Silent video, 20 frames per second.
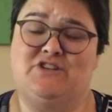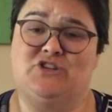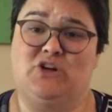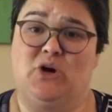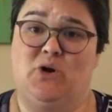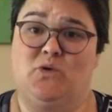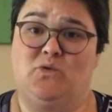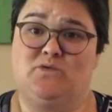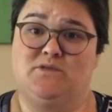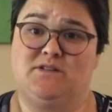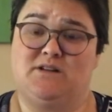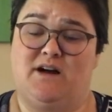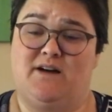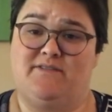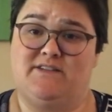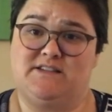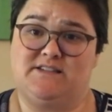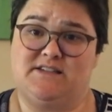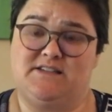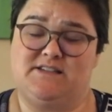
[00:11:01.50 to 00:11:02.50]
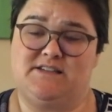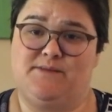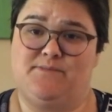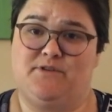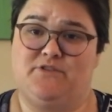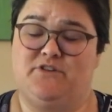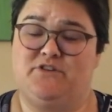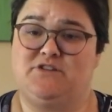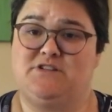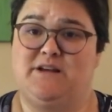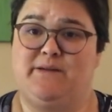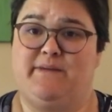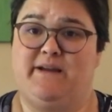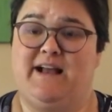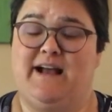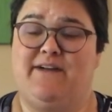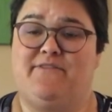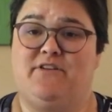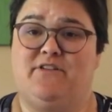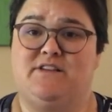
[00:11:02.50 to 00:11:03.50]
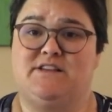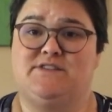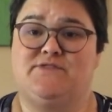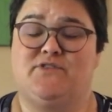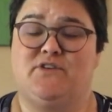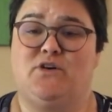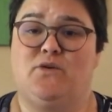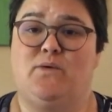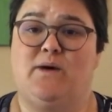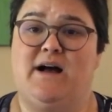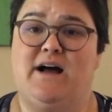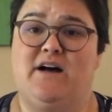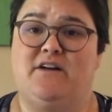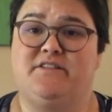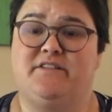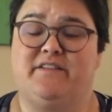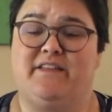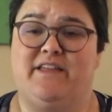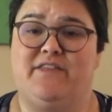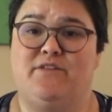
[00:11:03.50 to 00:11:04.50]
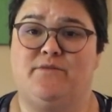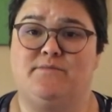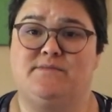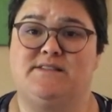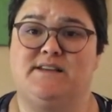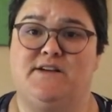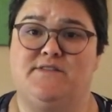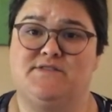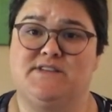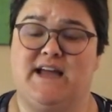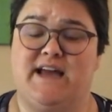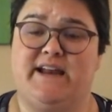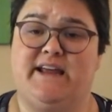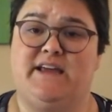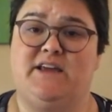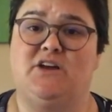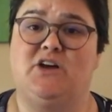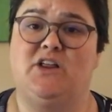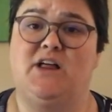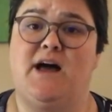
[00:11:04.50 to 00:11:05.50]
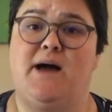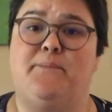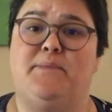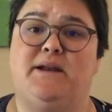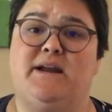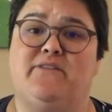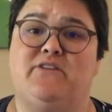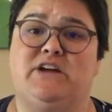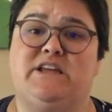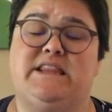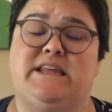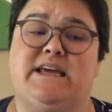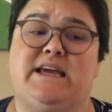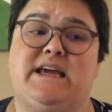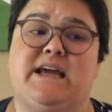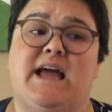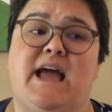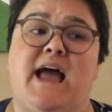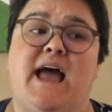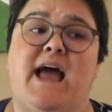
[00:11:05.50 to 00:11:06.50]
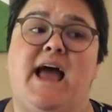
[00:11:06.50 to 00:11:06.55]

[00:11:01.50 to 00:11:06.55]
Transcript: don't obviously sleep on their stomach after this for a while to let themselves kind of heal up and everything.